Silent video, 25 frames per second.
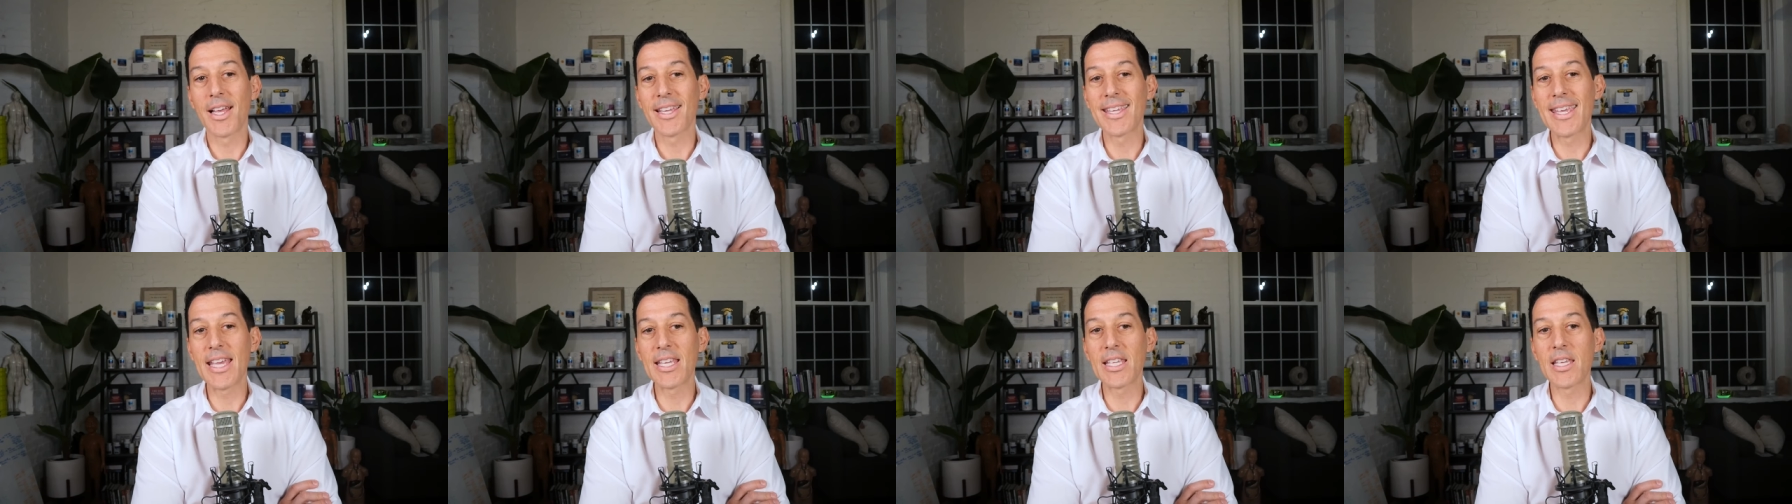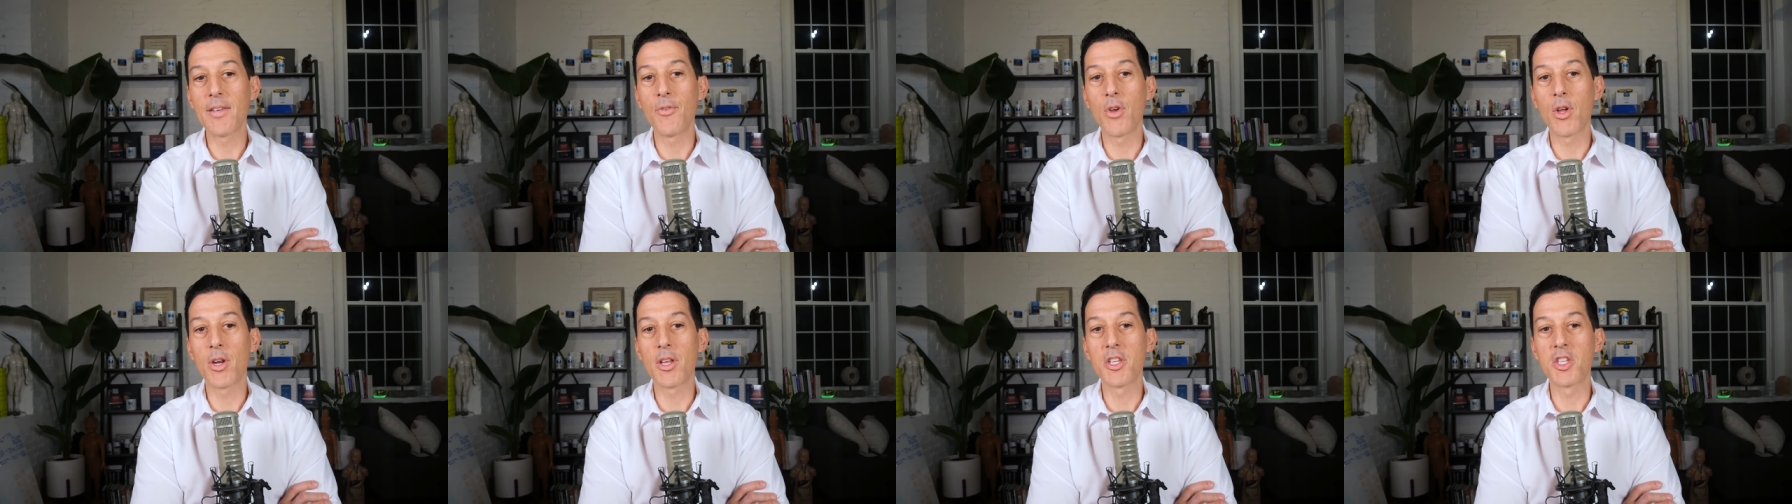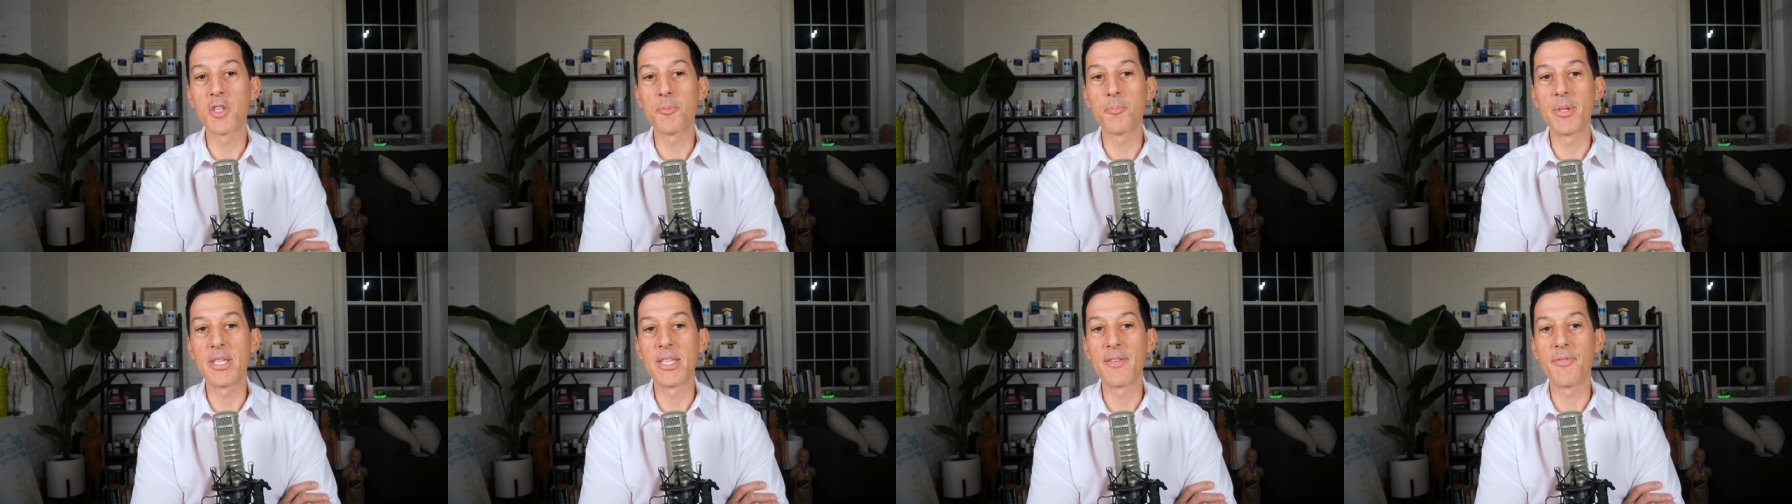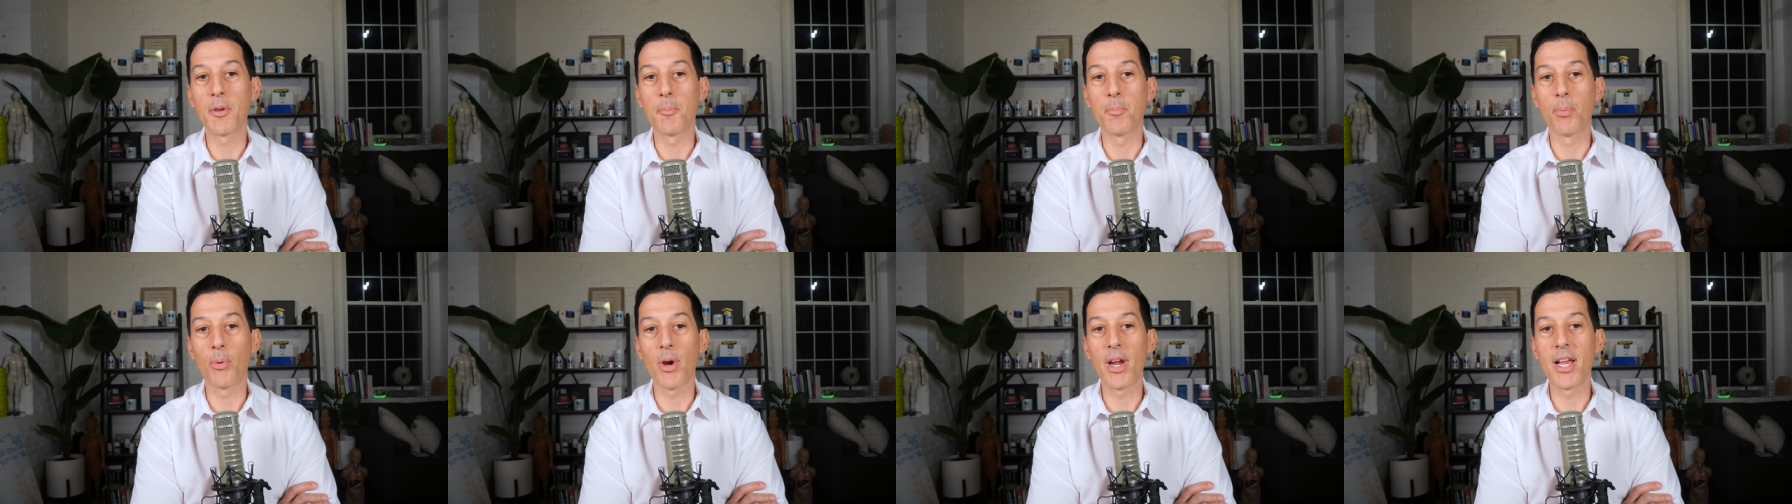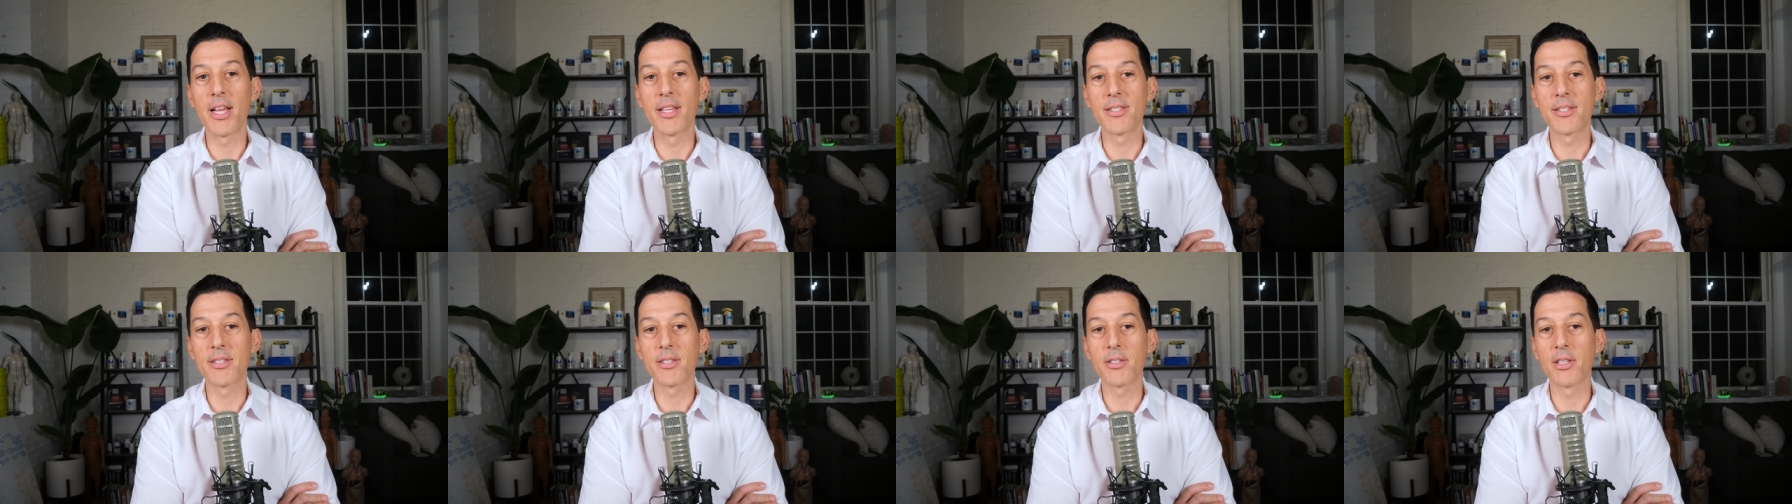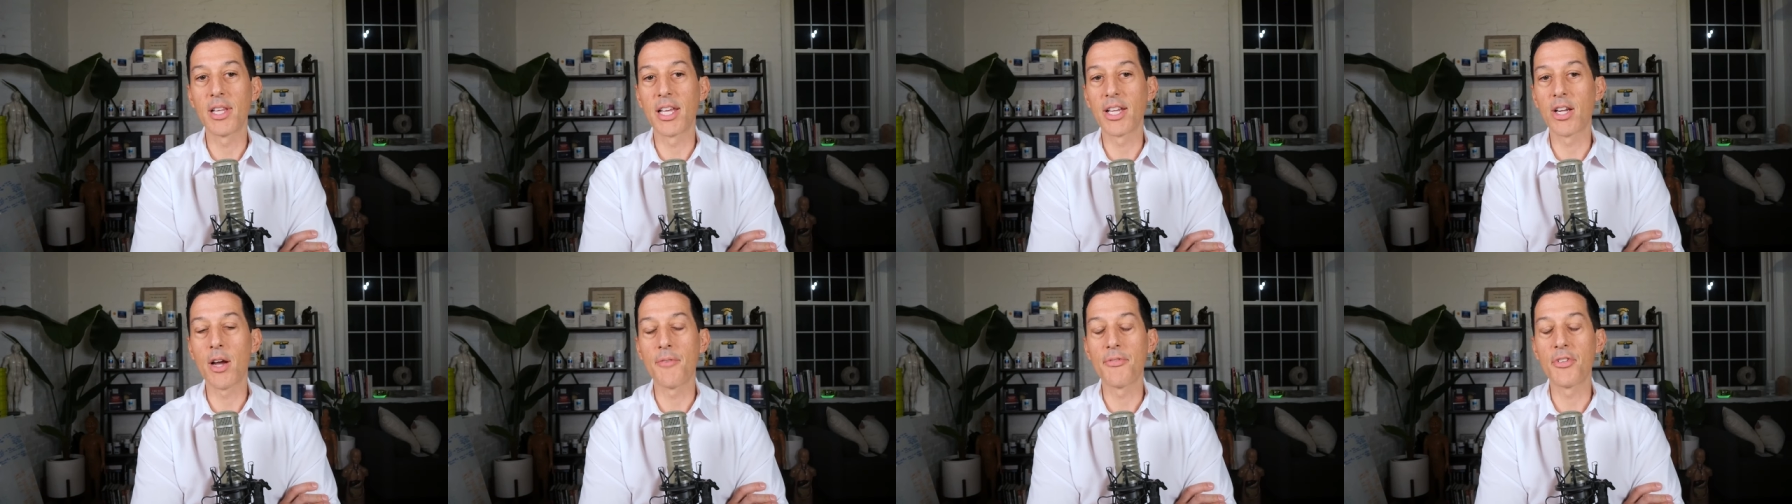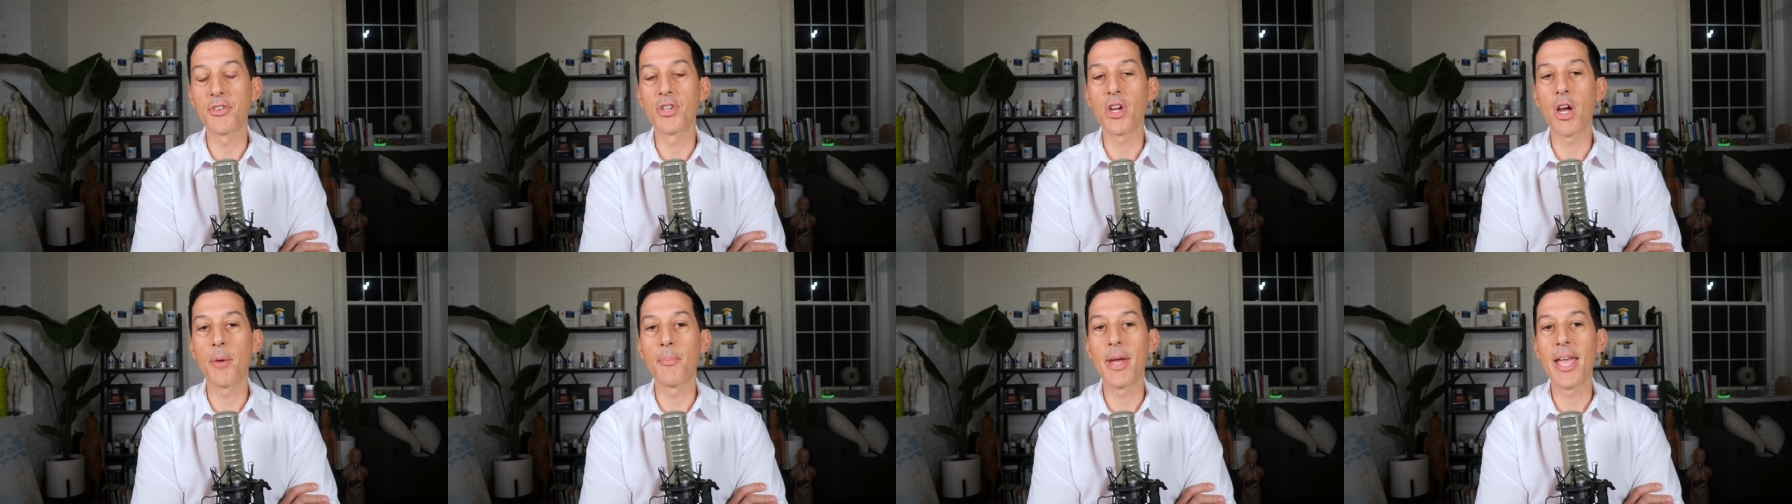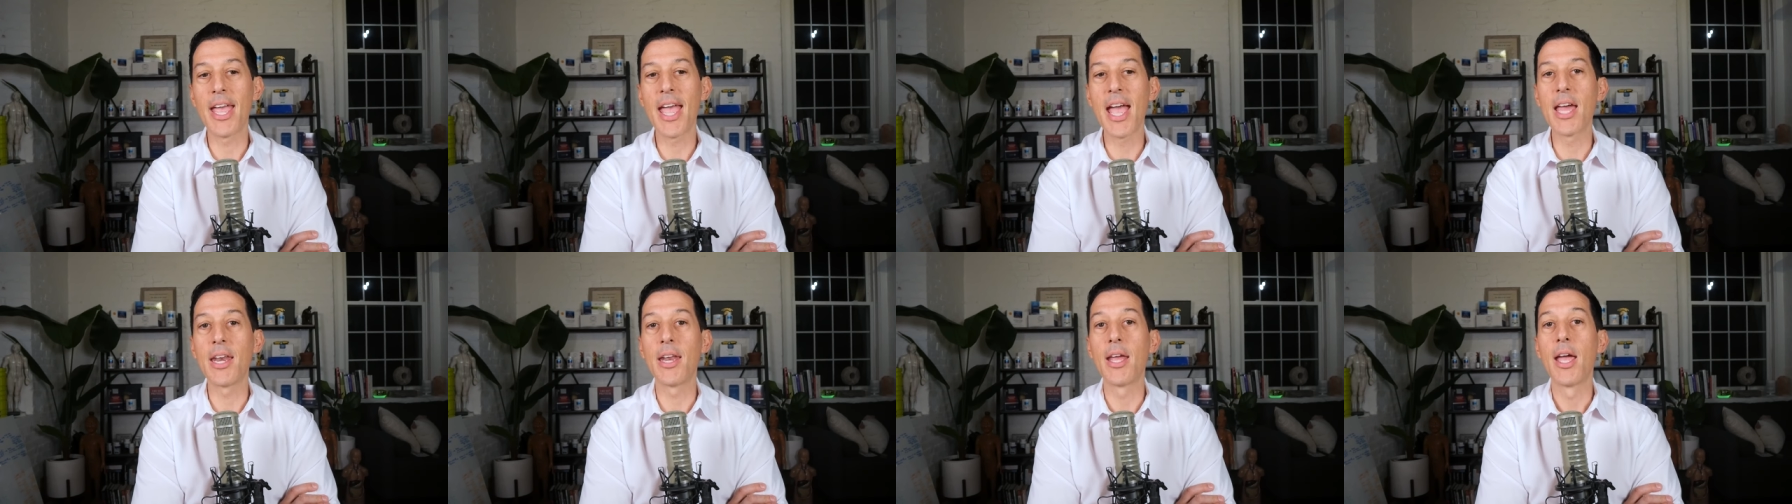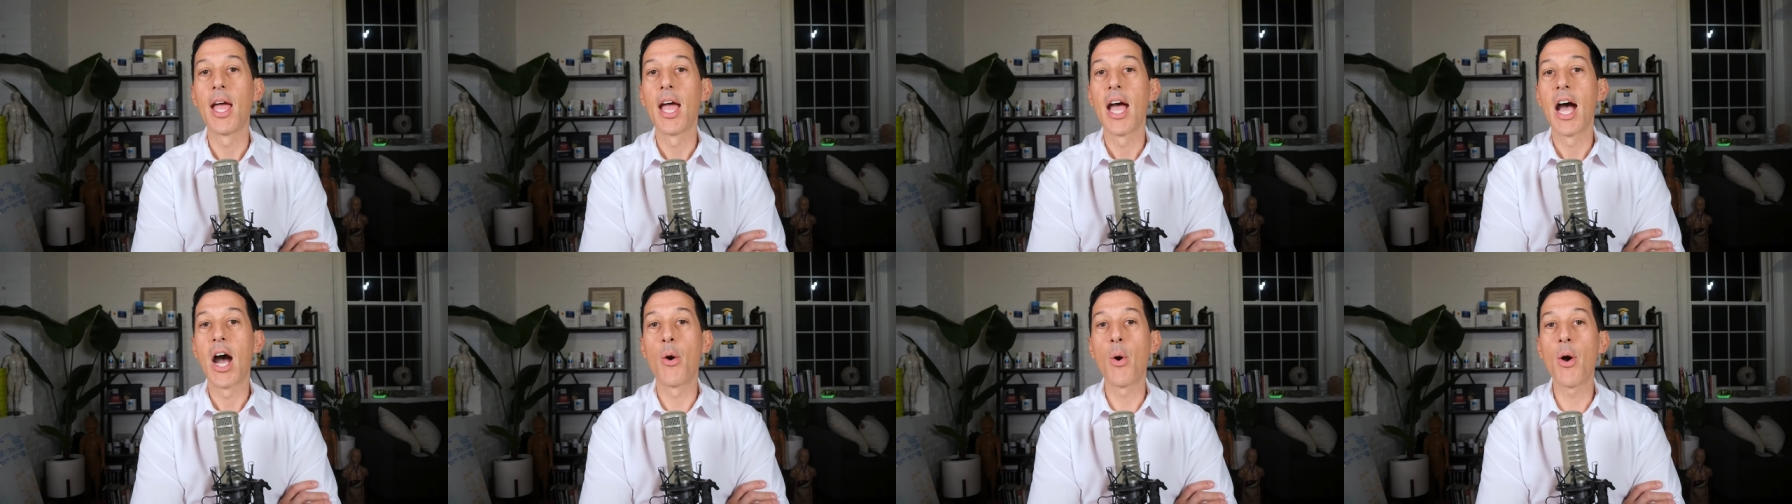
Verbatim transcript: I can't give you any specific brands like off the top of my head.